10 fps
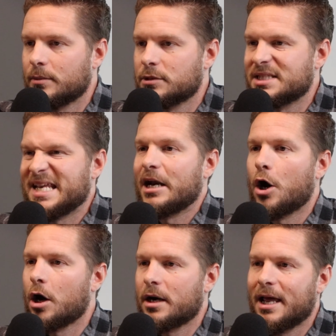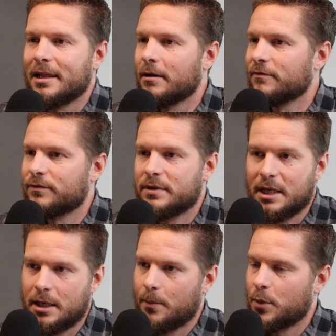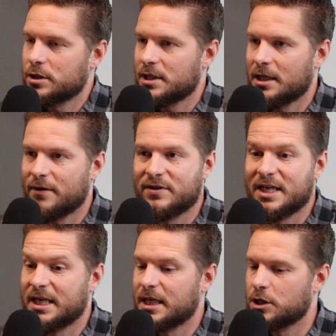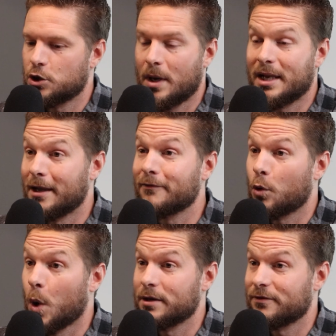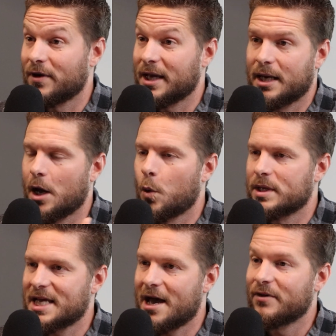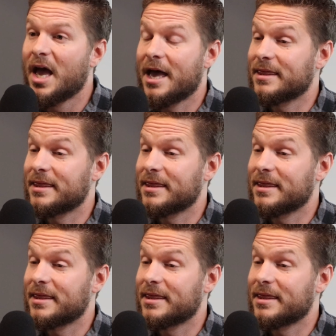Just at heart, I love the numbers. I love digging into, I love quantifying, and I always have.